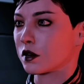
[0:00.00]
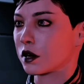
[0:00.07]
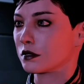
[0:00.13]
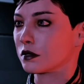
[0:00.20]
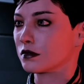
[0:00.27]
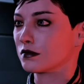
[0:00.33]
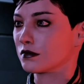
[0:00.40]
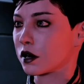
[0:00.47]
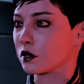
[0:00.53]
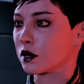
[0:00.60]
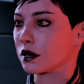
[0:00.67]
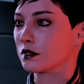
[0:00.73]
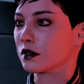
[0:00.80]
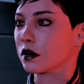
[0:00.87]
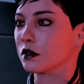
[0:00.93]
I thought you'd be
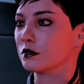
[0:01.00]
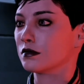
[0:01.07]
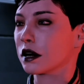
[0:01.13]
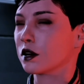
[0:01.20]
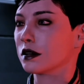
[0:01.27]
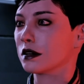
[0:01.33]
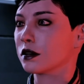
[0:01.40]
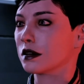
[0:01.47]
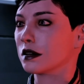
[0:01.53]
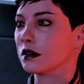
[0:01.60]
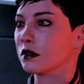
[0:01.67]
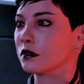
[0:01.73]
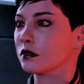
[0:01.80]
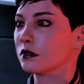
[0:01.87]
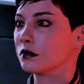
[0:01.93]
more concerned about
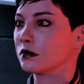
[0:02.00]
EDI.